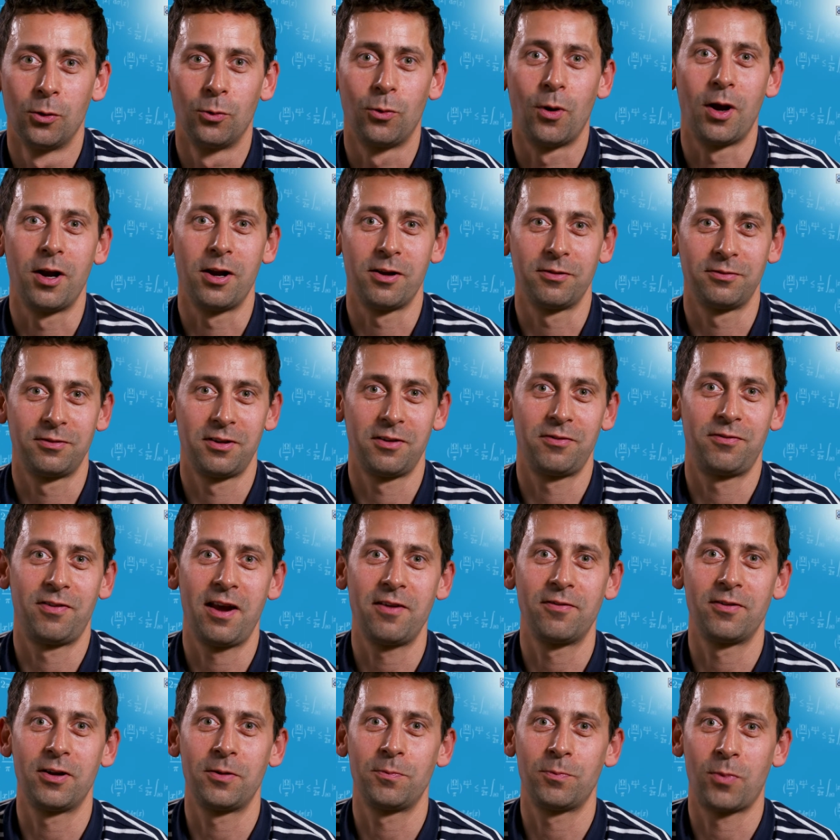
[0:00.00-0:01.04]
One of the
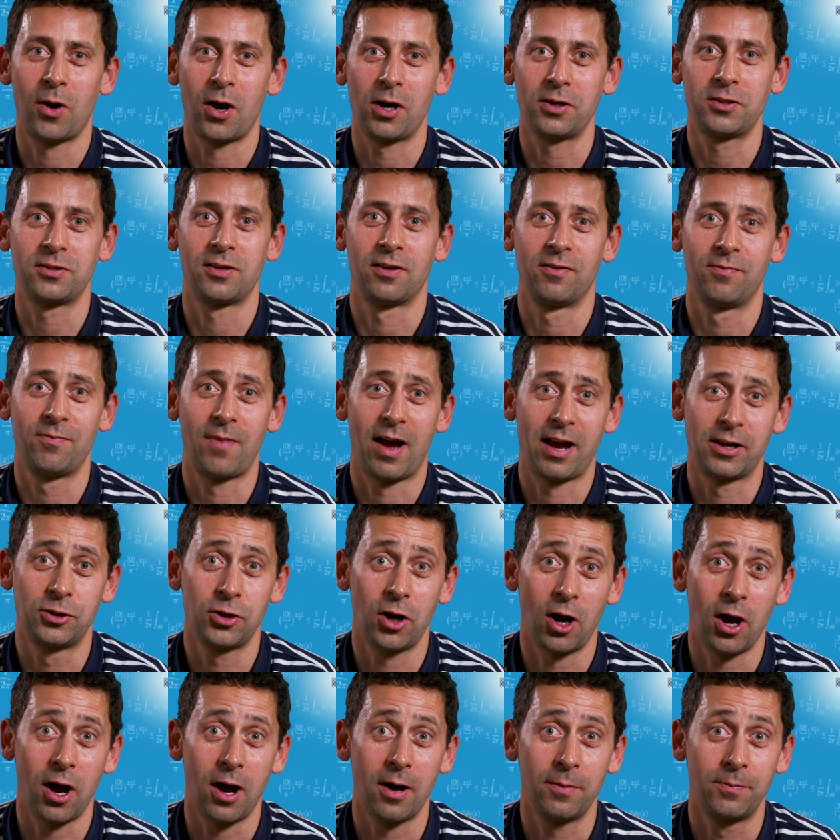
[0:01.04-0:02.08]
favorite parts of my
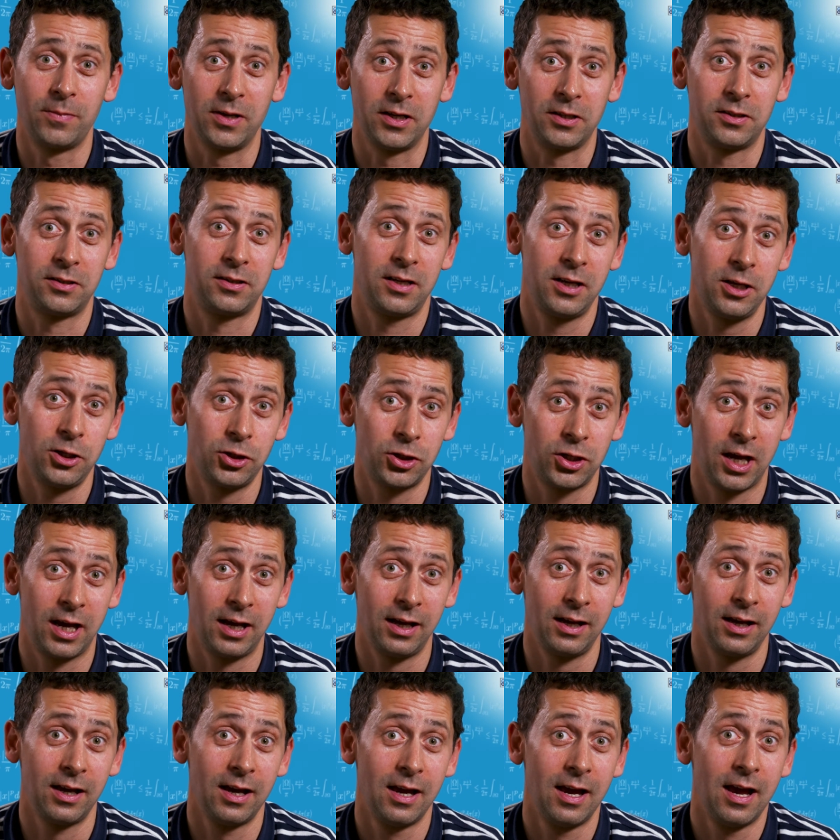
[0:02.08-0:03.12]
job is
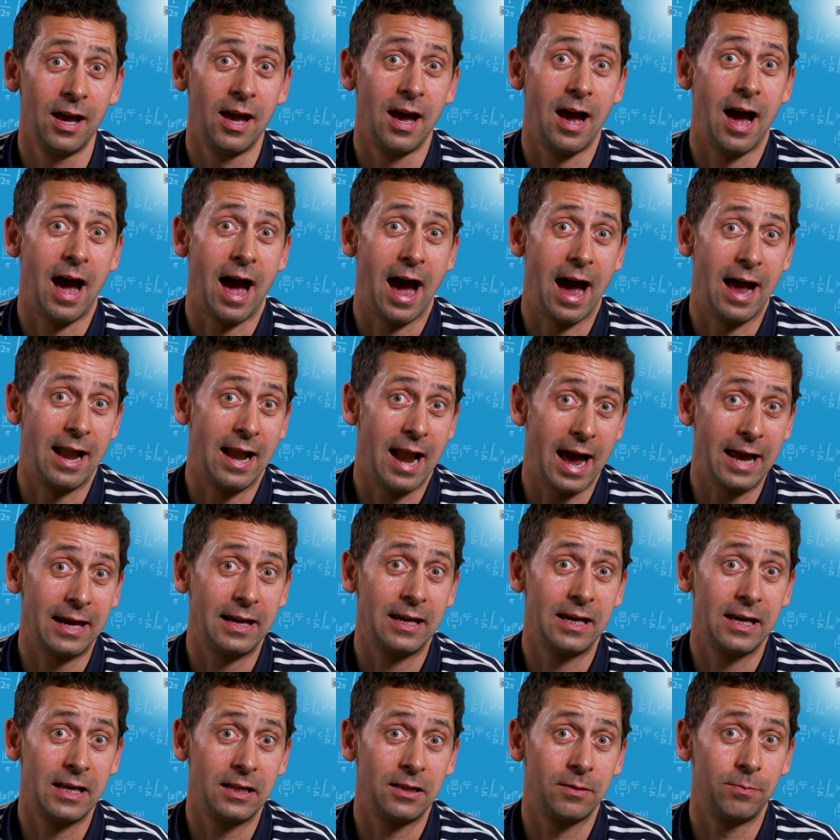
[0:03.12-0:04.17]
teaching. I
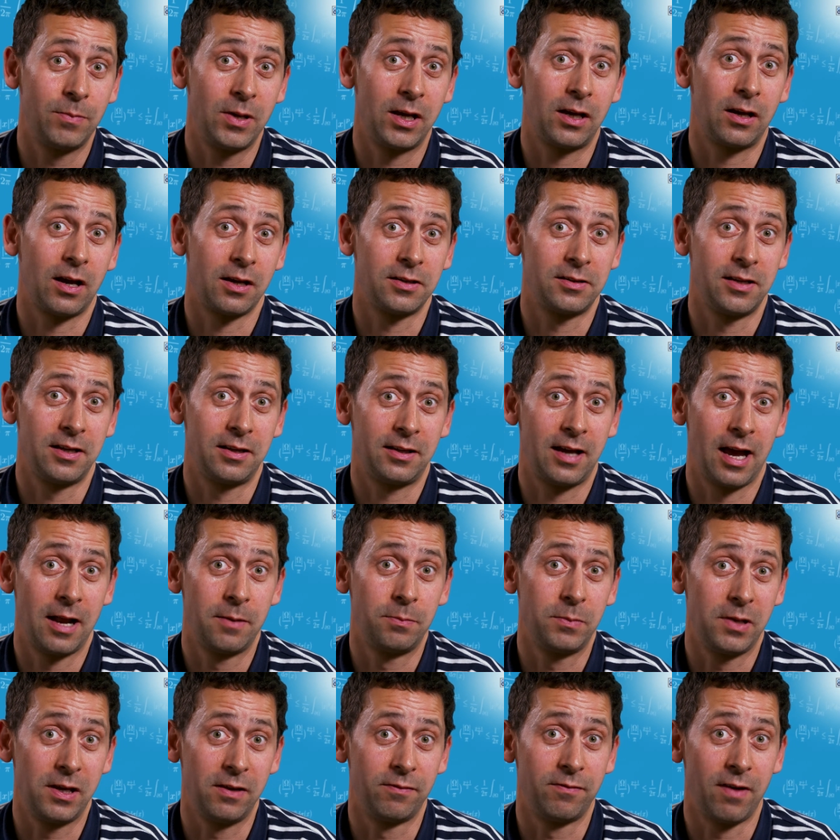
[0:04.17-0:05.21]
like it because it
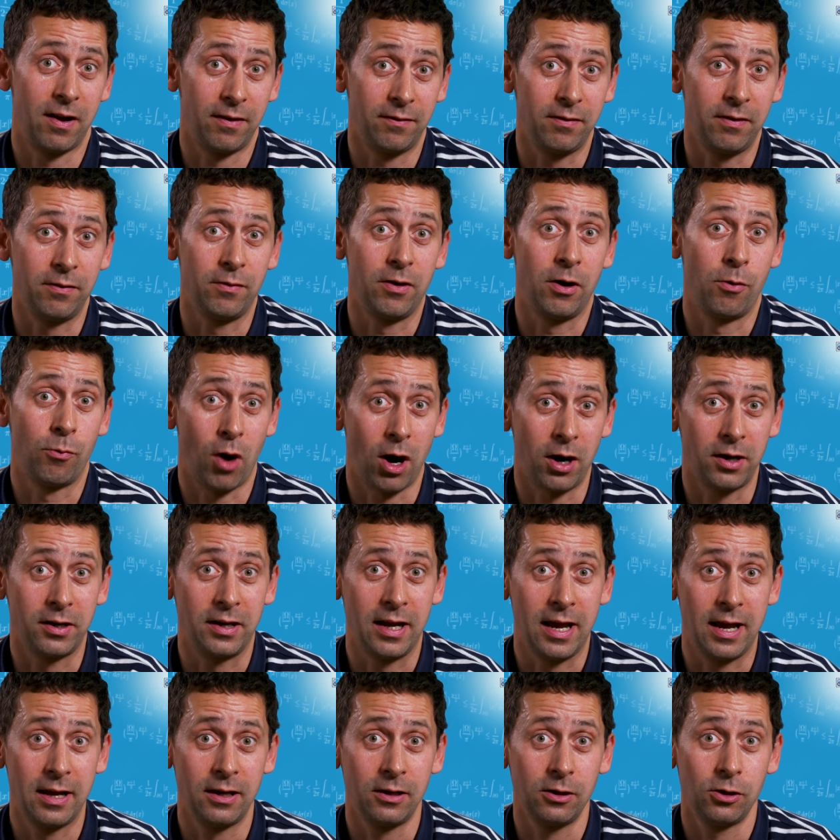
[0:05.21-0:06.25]
can be very
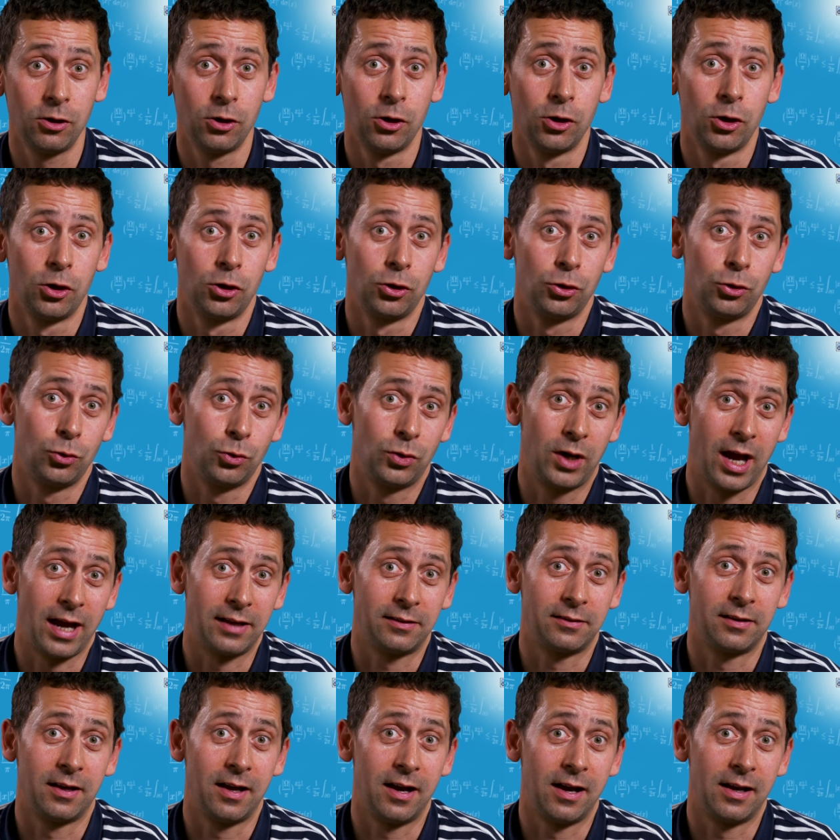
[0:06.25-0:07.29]
rewarding. You
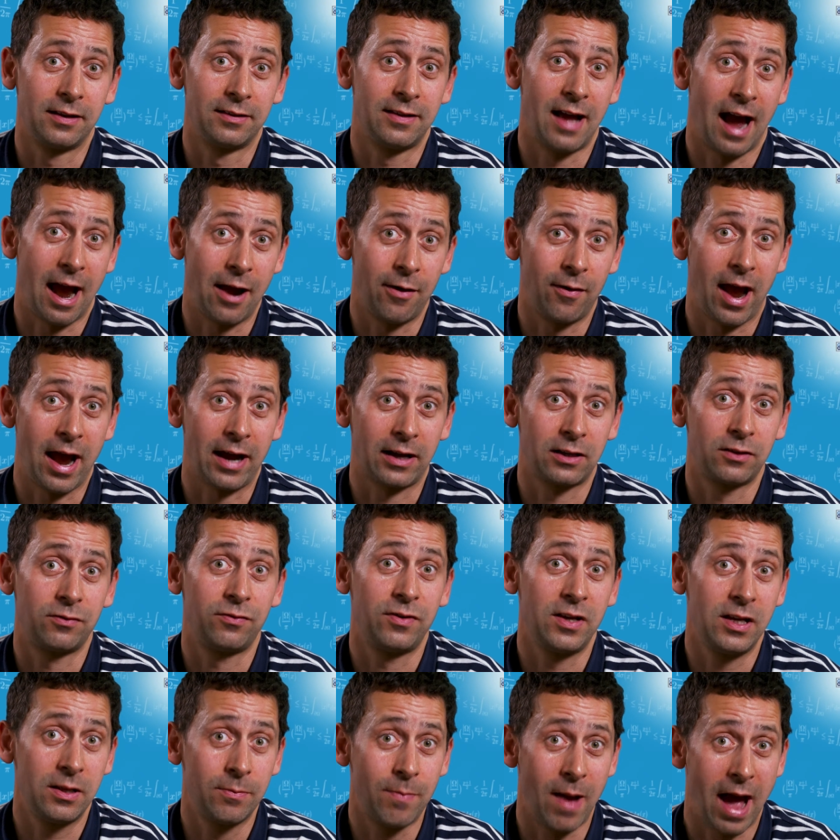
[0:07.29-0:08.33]
get uh, direct
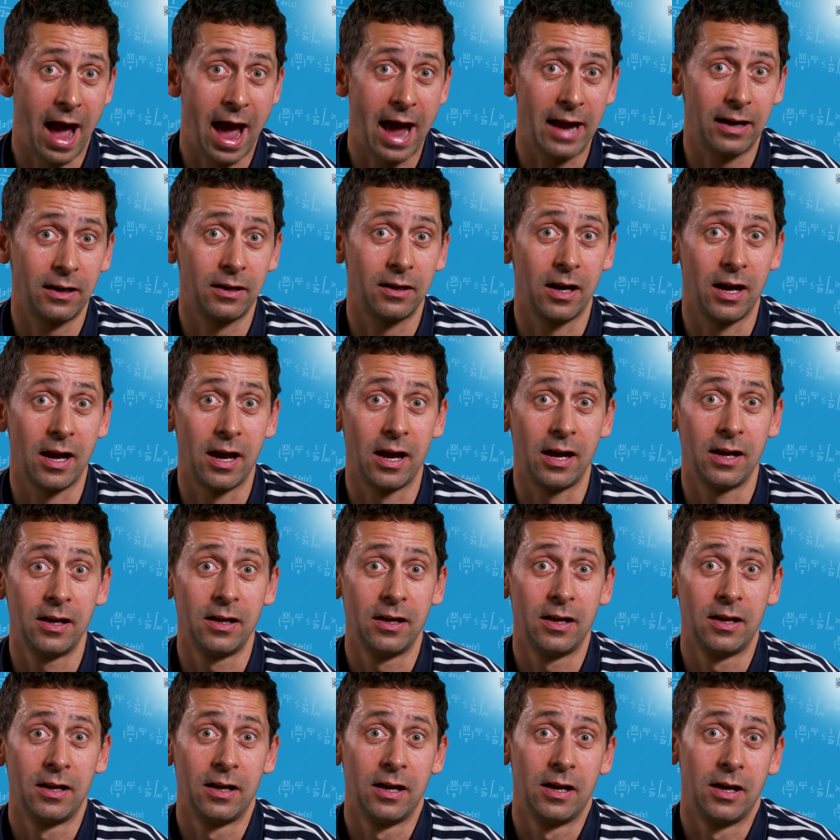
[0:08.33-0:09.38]
feedback. Uh,
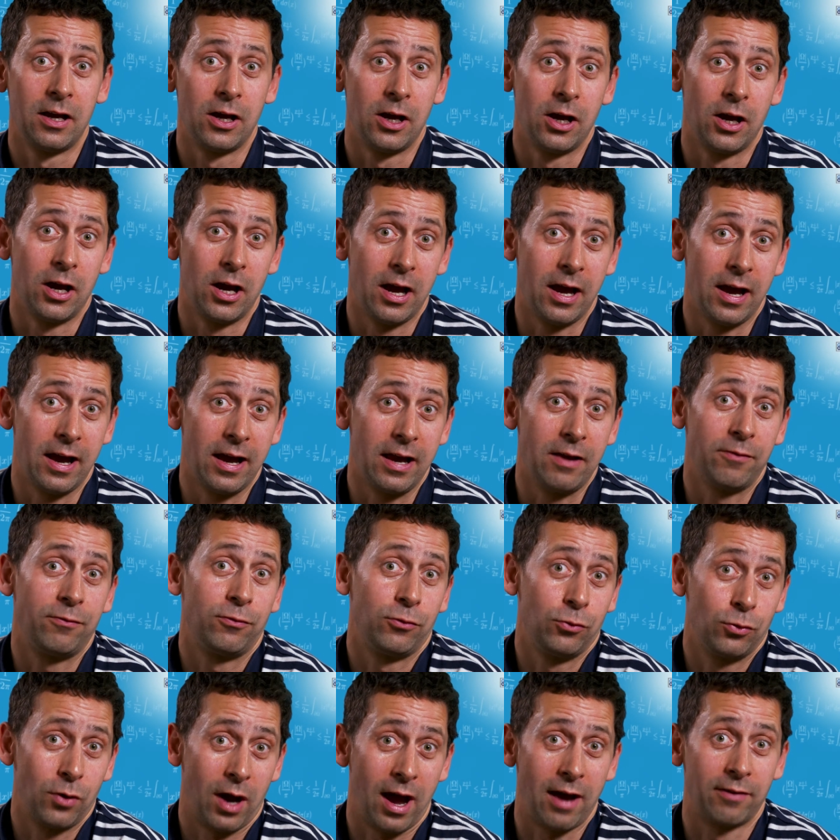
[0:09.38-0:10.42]
uh, if
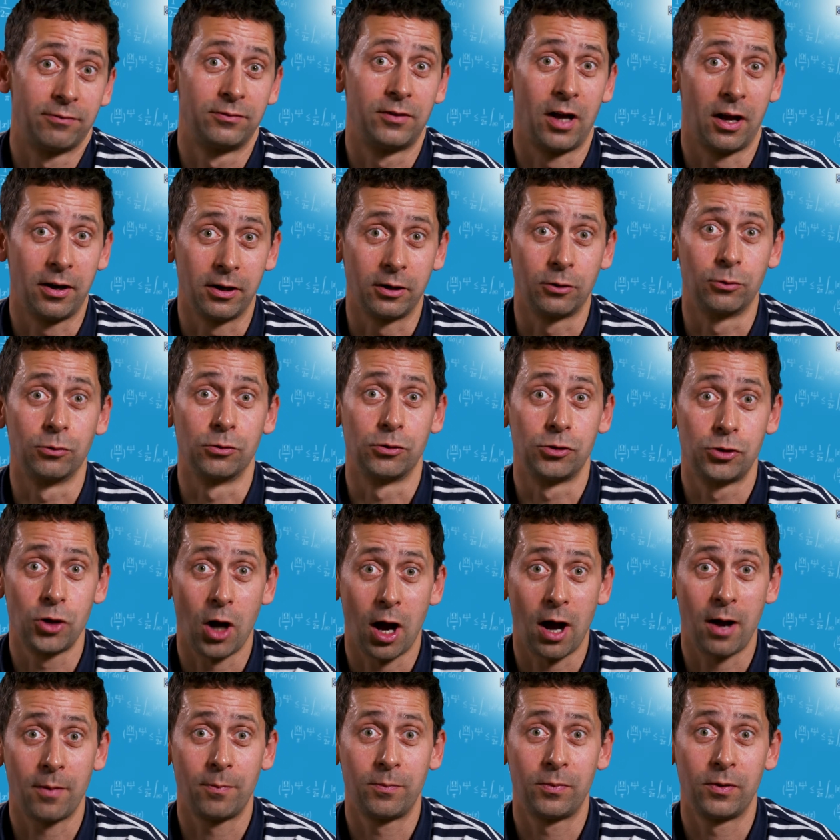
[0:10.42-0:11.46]
you have done a good
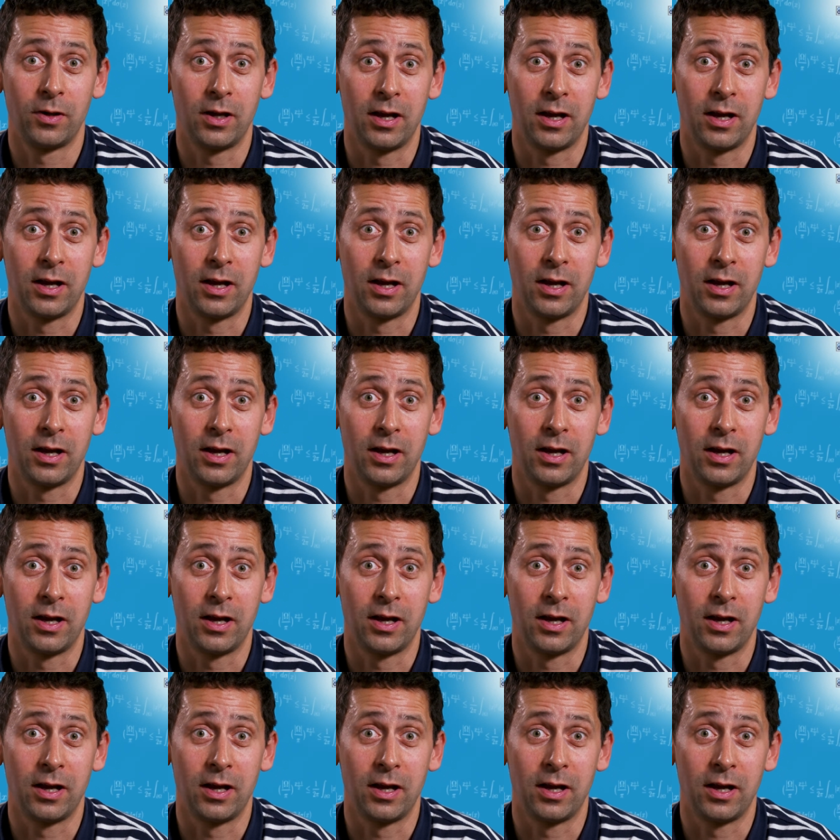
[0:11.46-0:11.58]
job,